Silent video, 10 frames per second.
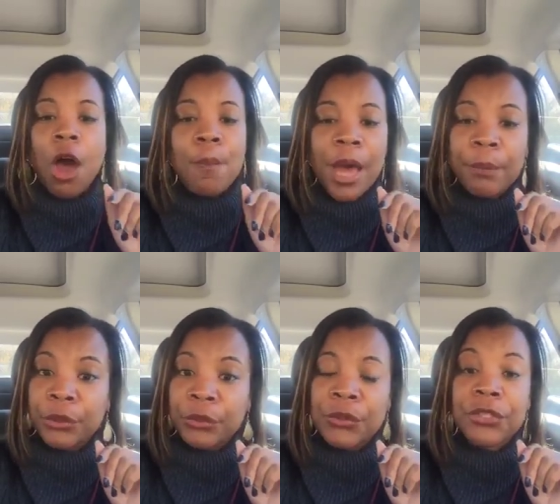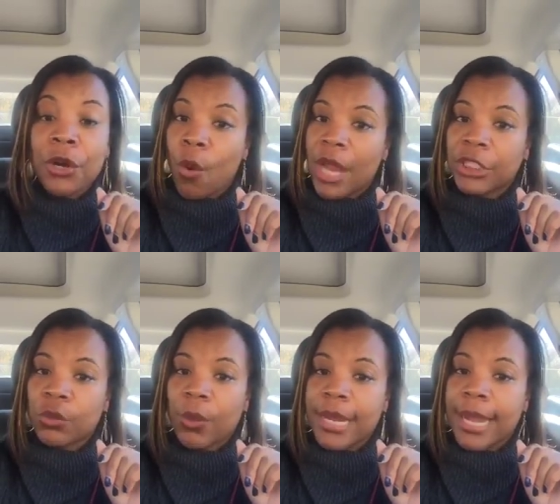all my boos that are
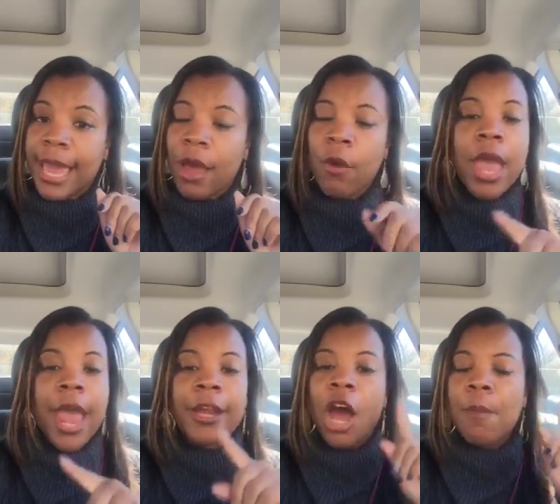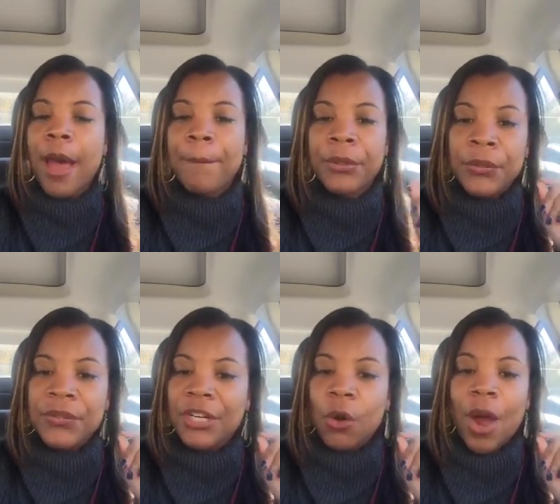watching right now and all my
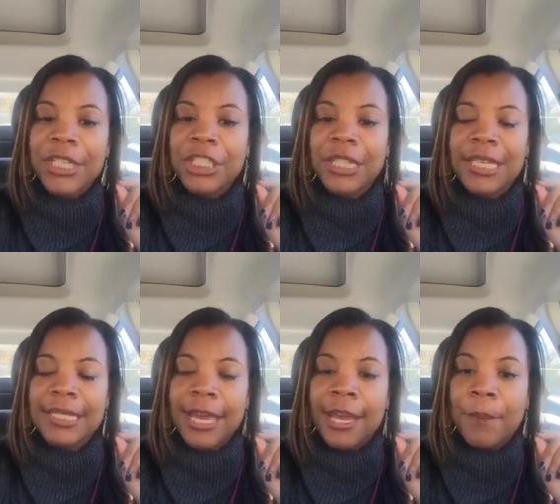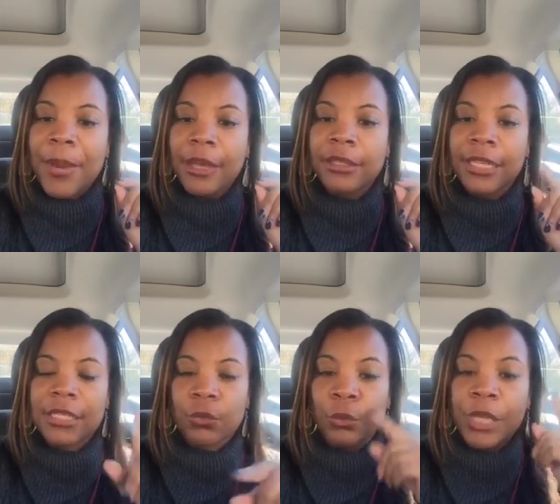boos that are watching this
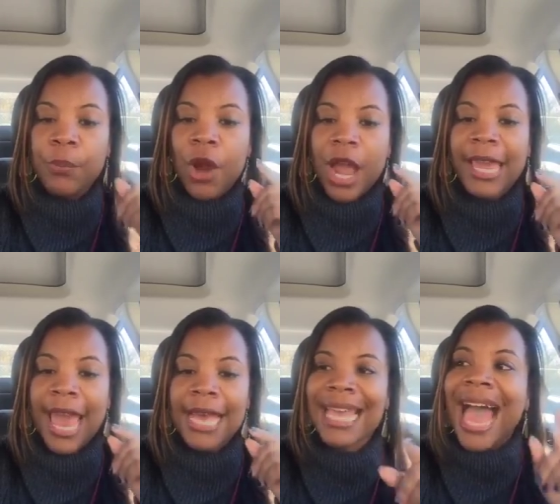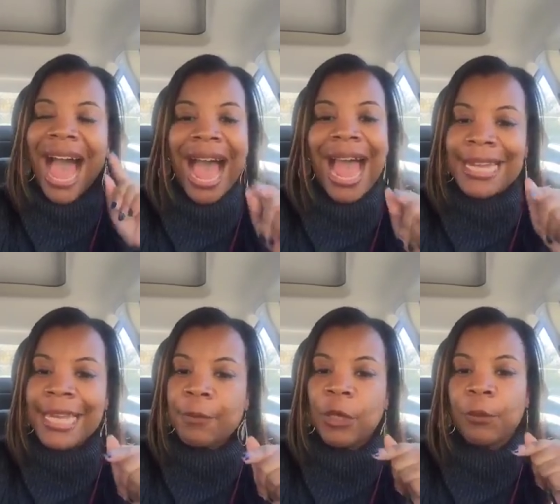rebroadcast, I
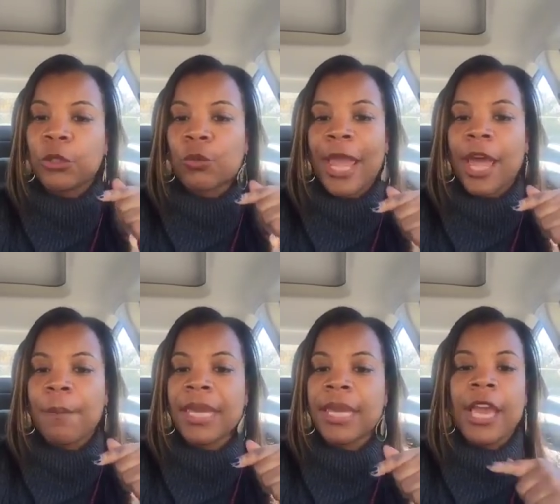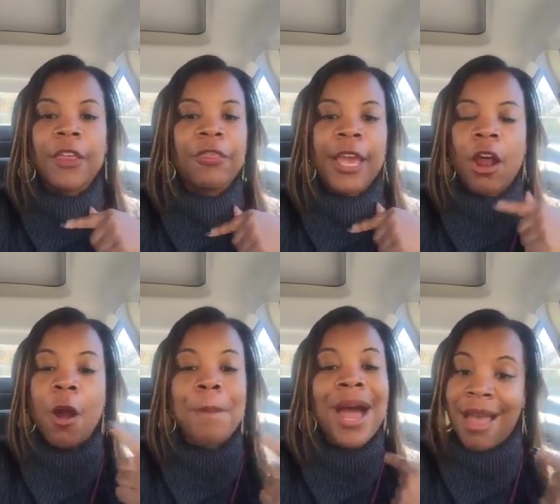need people around me that
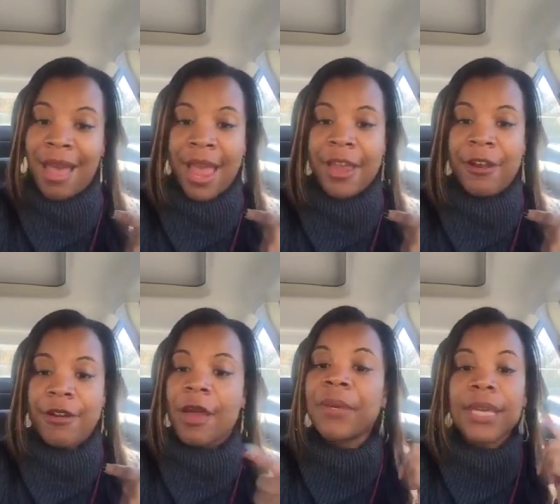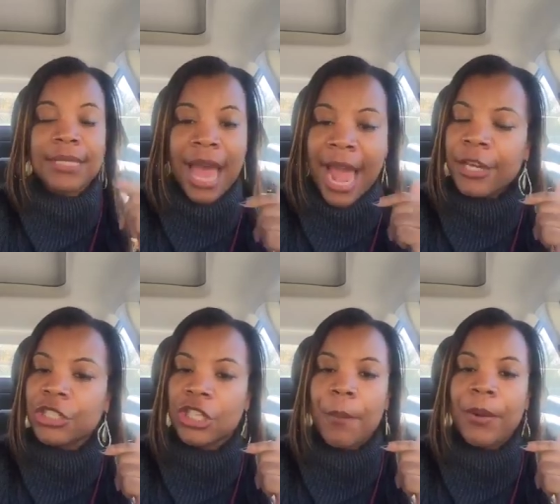are my iron, because
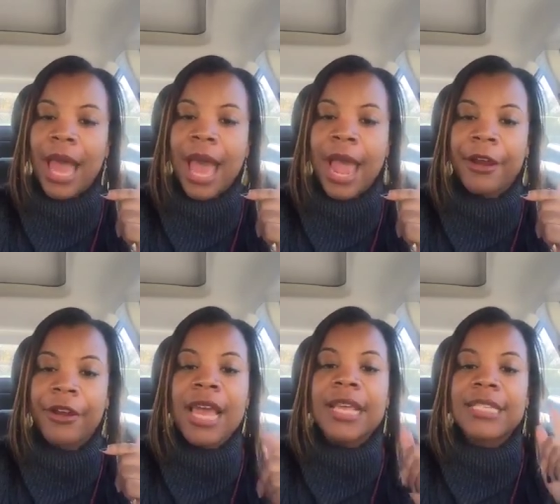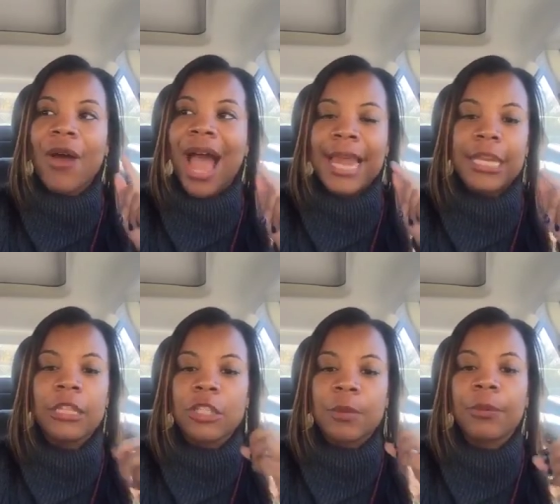iron sharpen iron. And so I
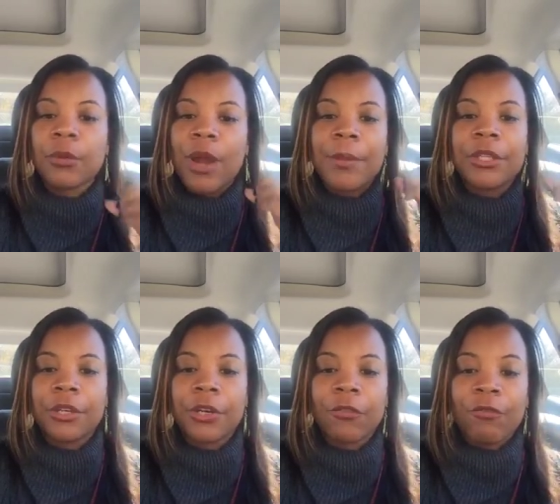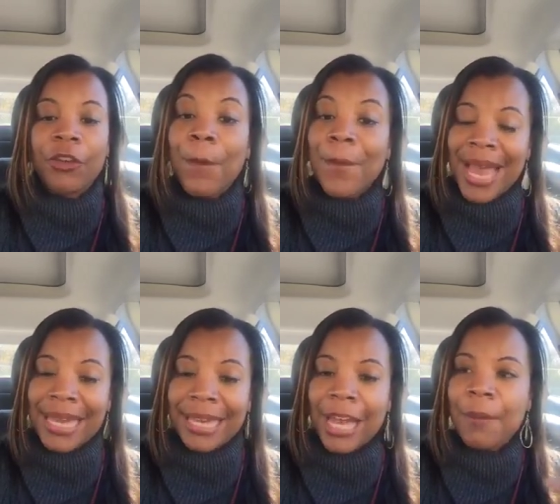need those people around me that are going to fill
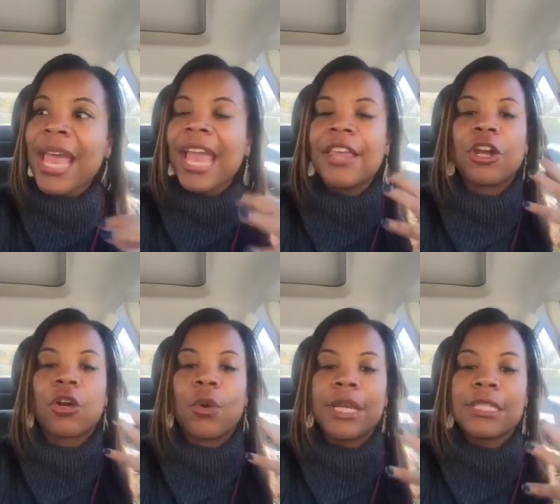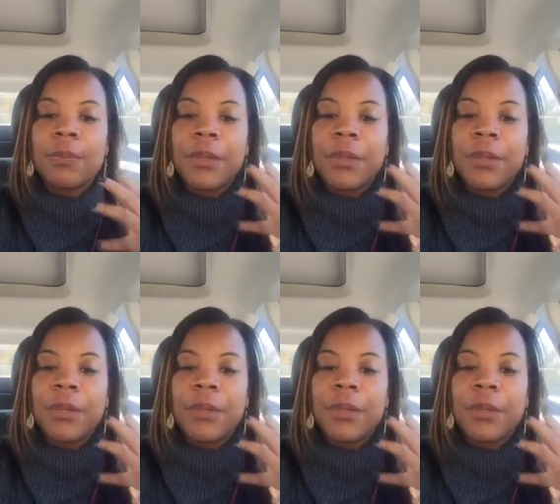my cup and that are going to